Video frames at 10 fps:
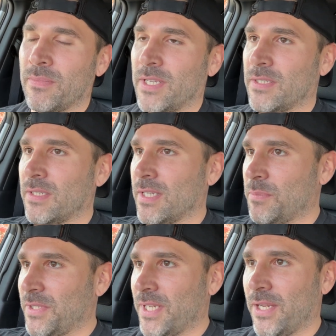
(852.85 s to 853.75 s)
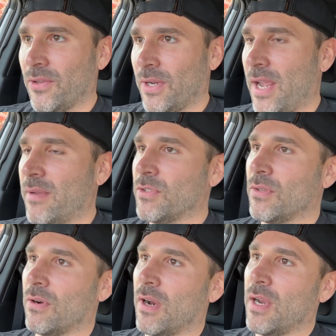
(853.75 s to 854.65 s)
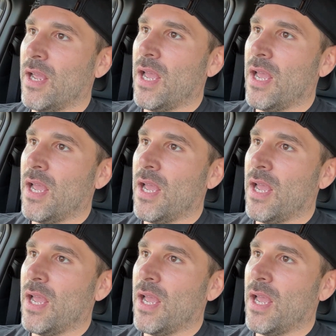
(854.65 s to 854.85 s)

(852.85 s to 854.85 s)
This particular game store